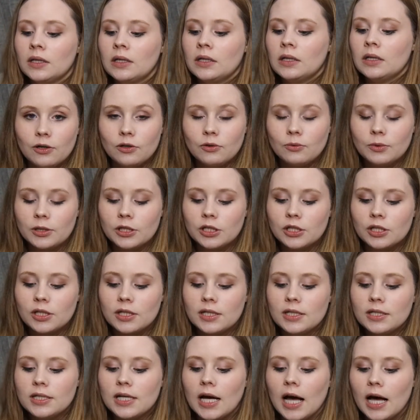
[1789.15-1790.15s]
Now we're just
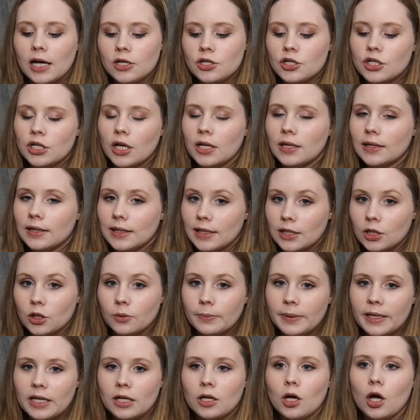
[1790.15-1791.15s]
gonna touch a little
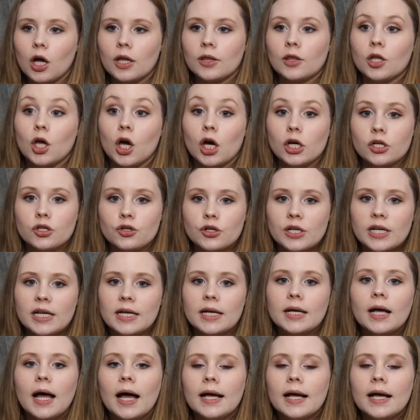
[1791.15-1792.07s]
bit on laundry.